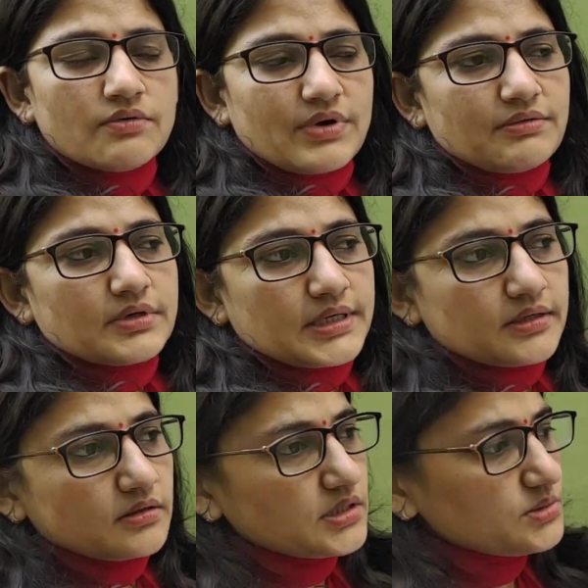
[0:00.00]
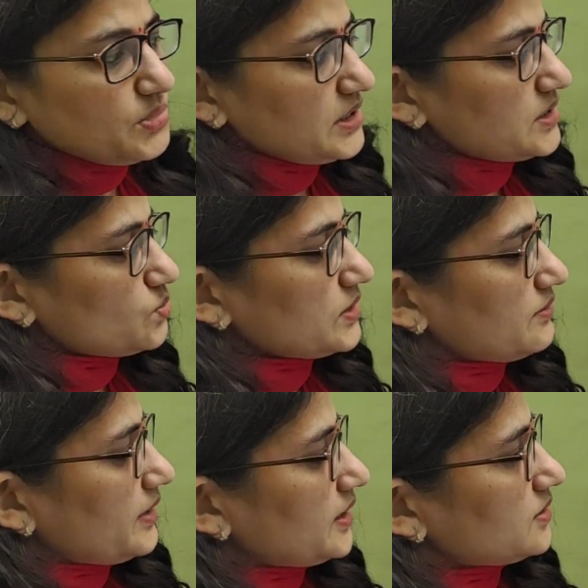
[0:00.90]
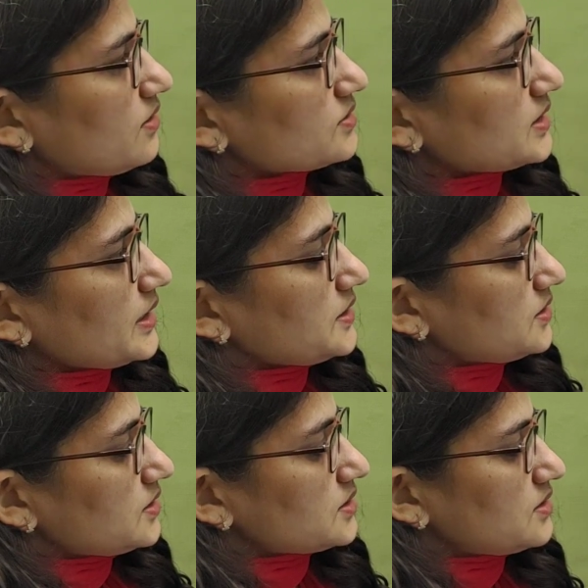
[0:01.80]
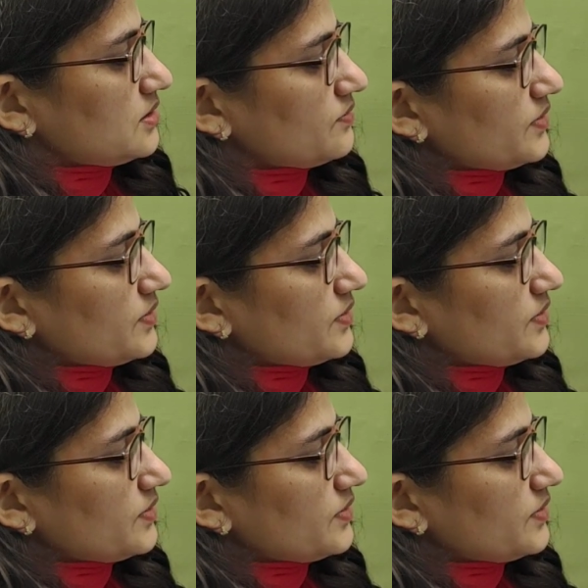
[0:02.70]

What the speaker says: 5 categories means we divide the oscillators.